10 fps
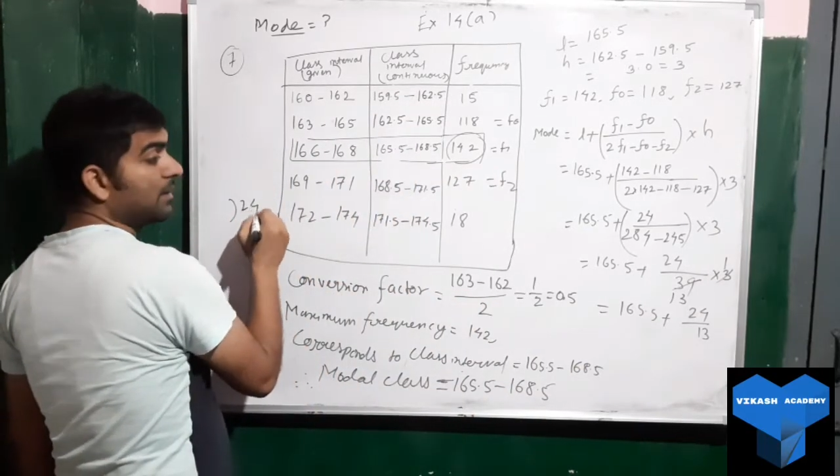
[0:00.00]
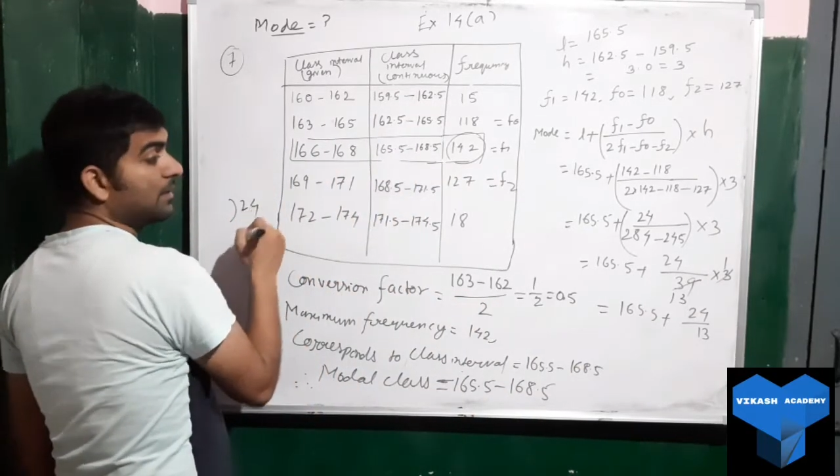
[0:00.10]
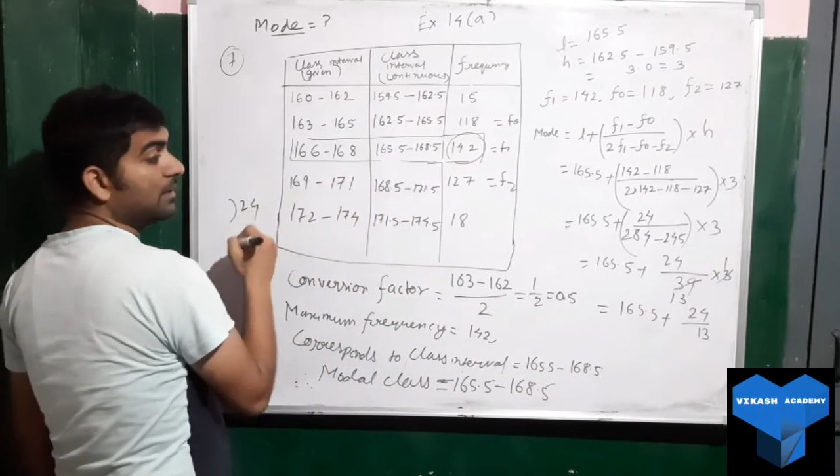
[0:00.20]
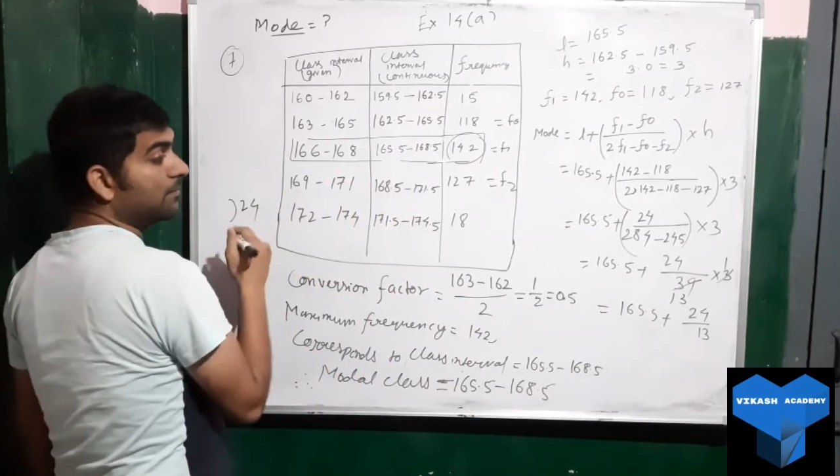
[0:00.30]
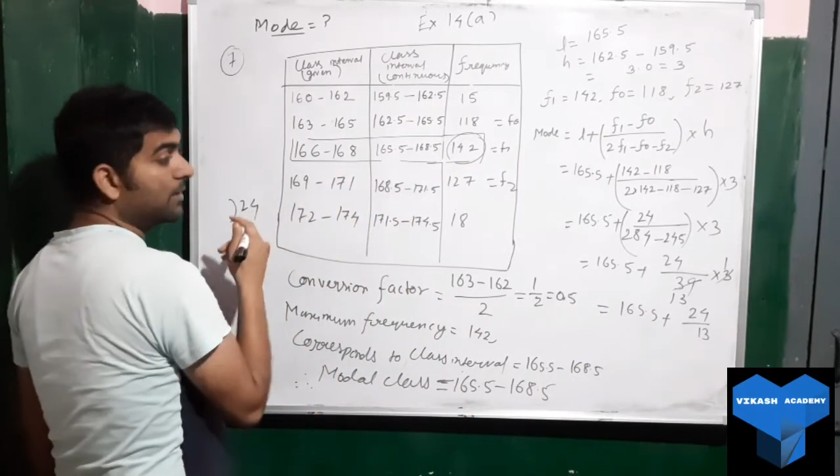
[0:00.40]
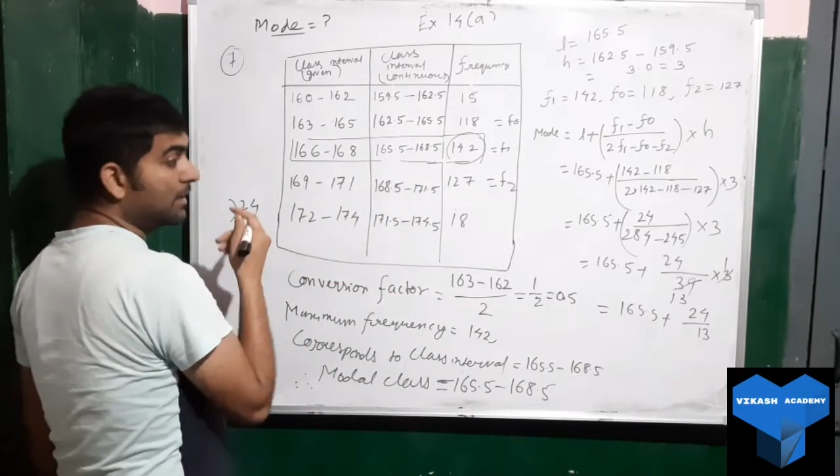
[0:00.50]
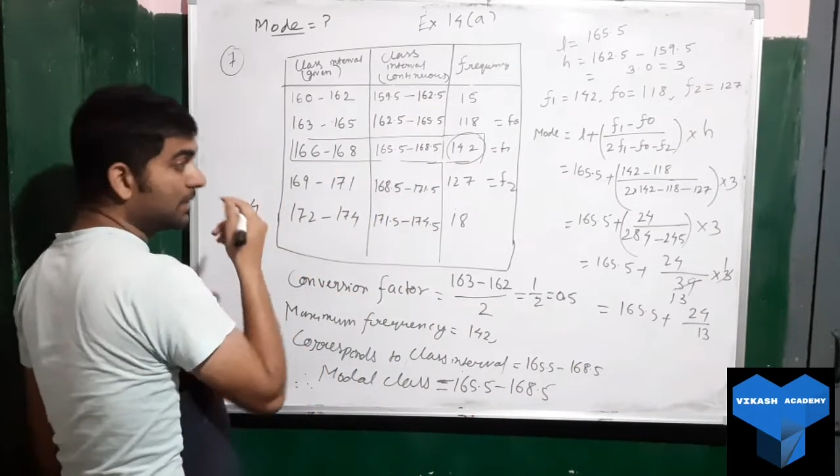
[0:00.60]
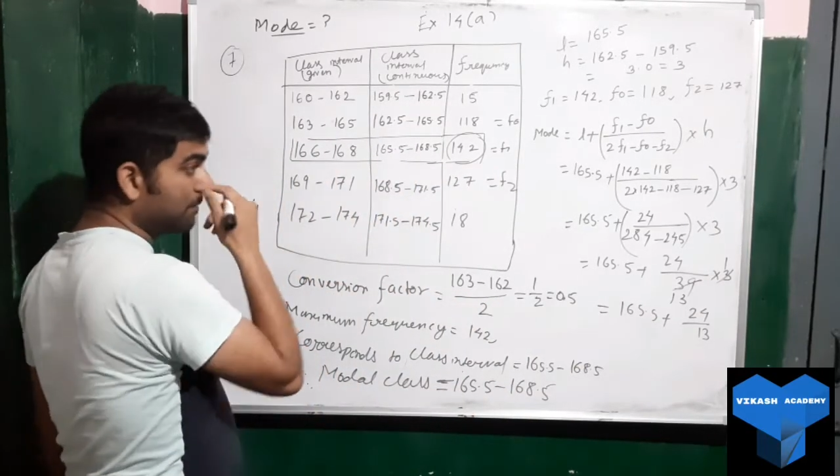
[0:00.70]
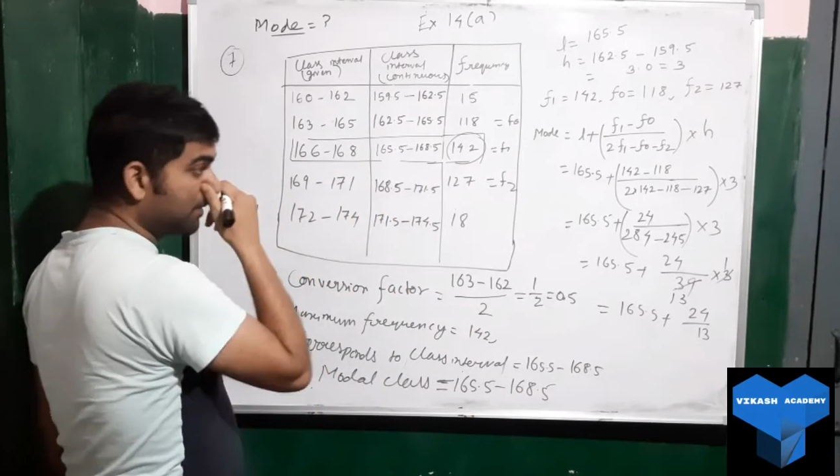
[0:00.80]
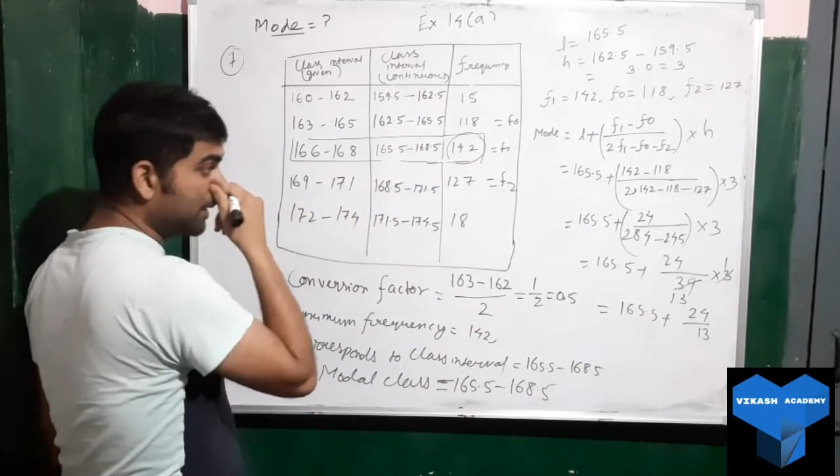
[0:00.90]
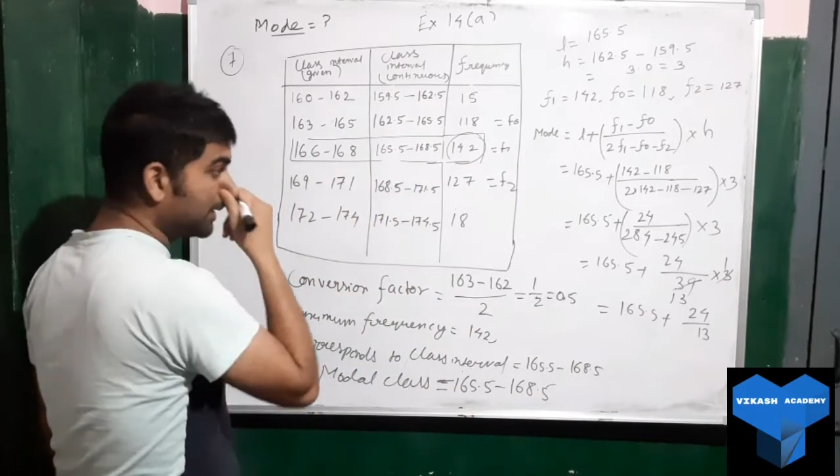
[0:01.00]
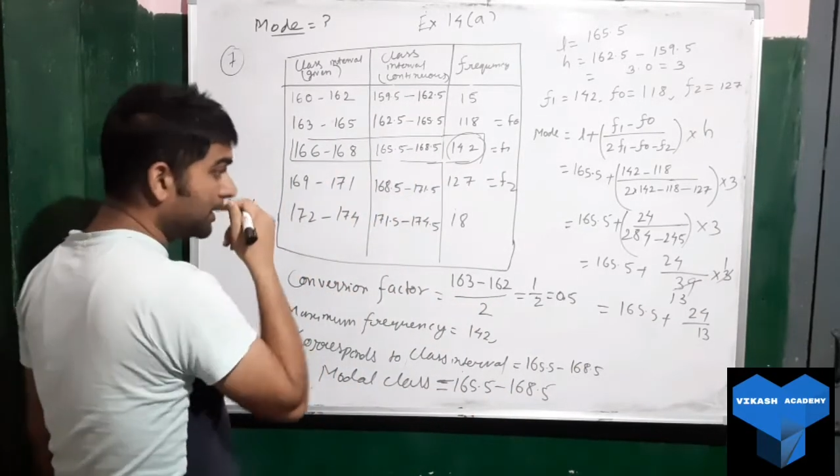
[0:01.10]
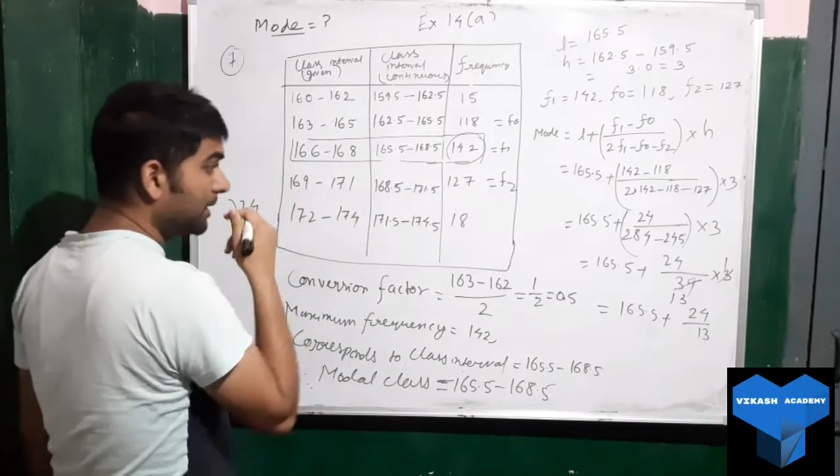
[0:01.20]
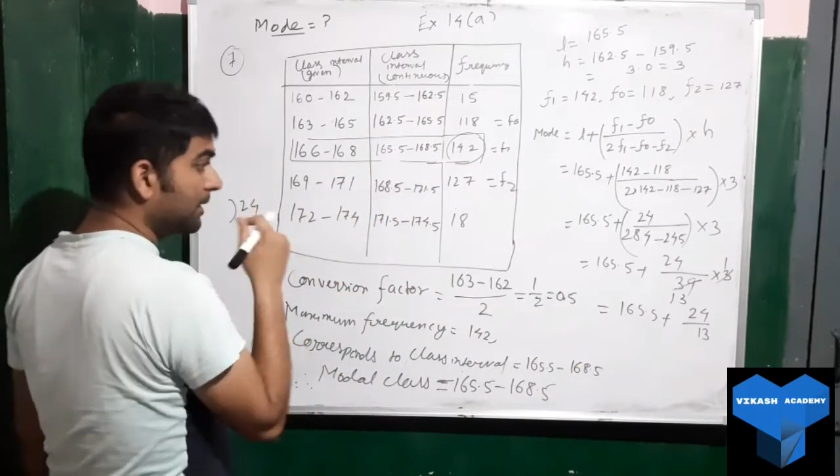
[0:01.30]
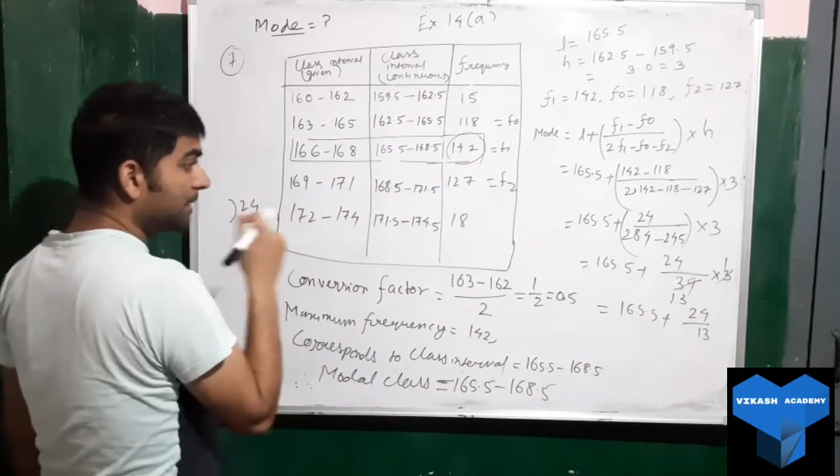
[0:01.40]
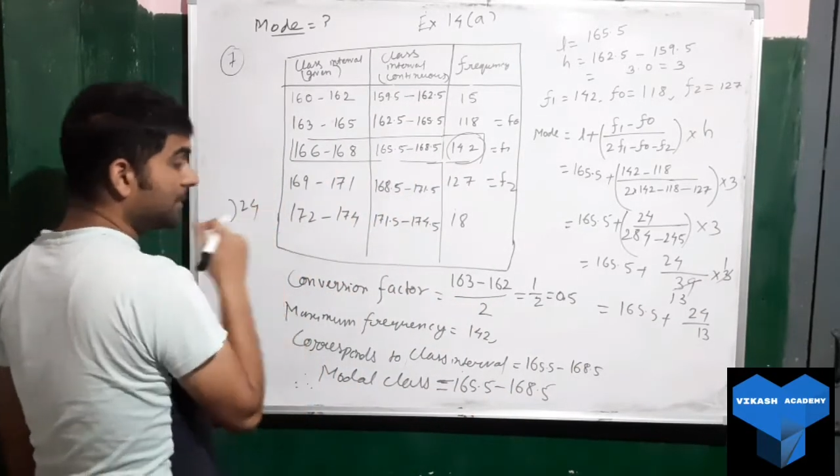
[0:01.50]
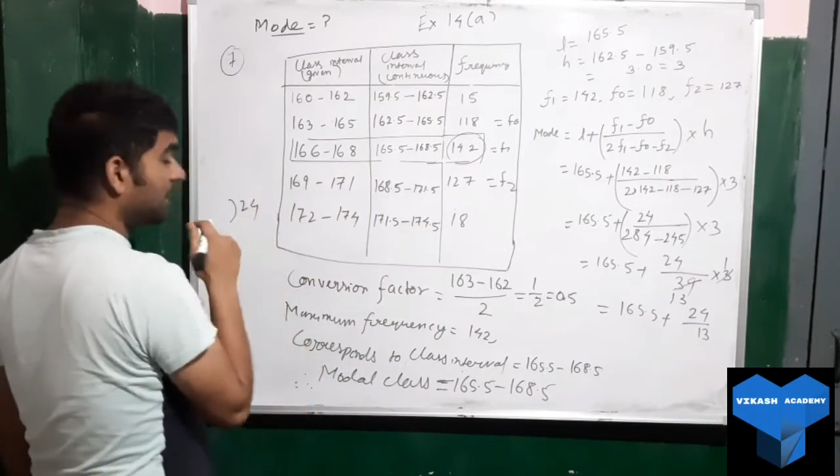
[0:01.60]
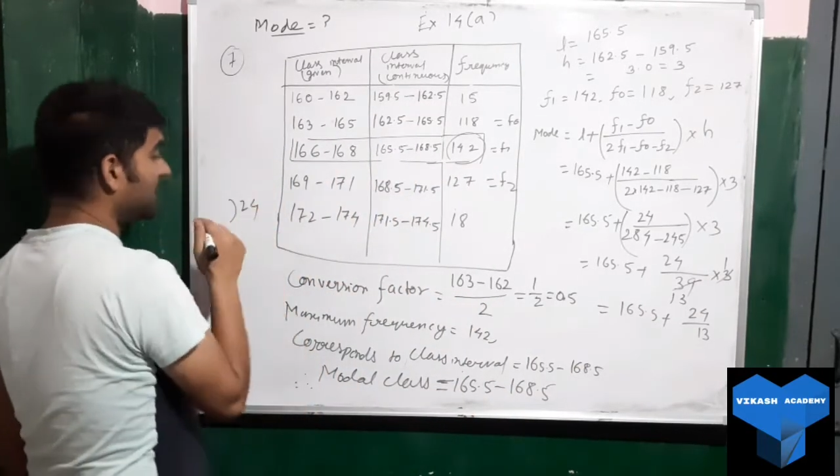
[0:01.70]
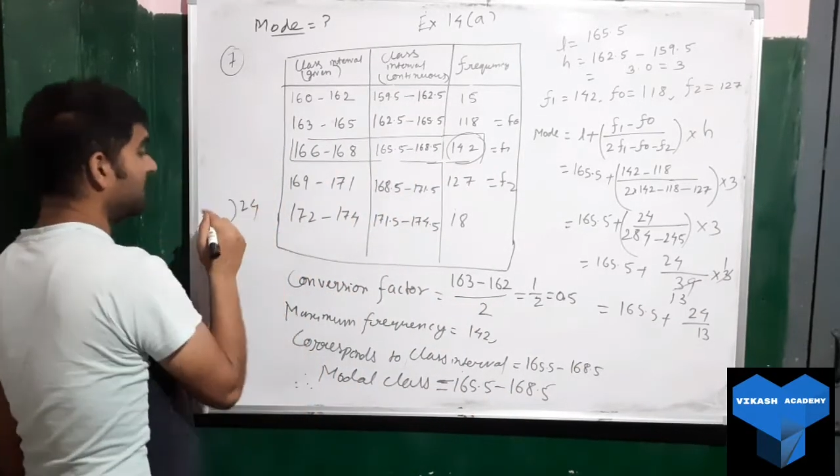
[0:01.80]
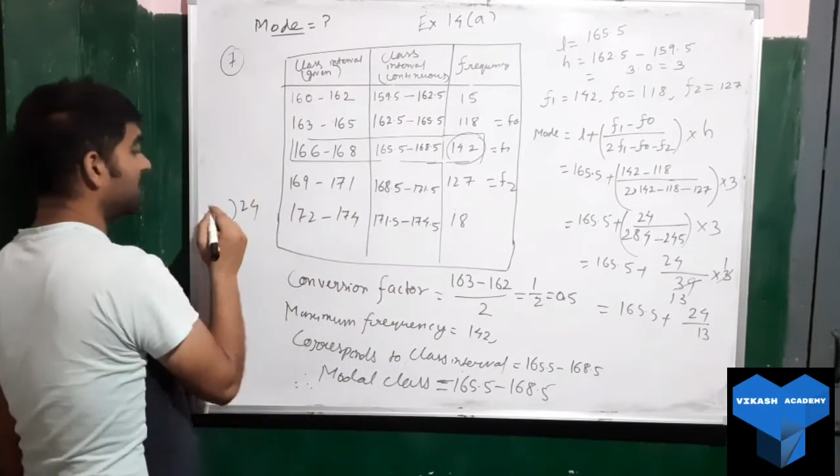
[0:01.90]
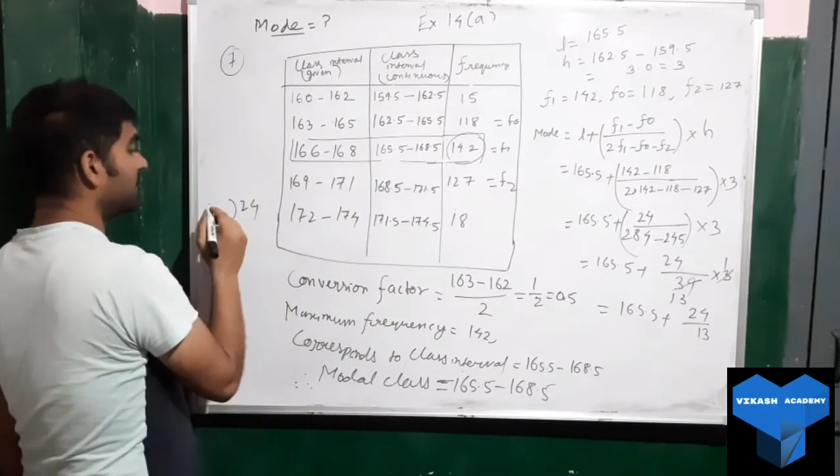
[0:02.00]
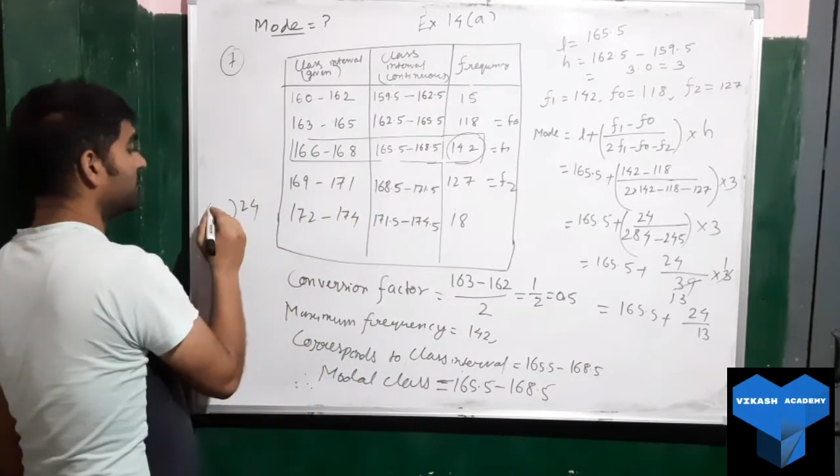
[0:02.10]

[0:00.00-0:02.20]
divided by 13.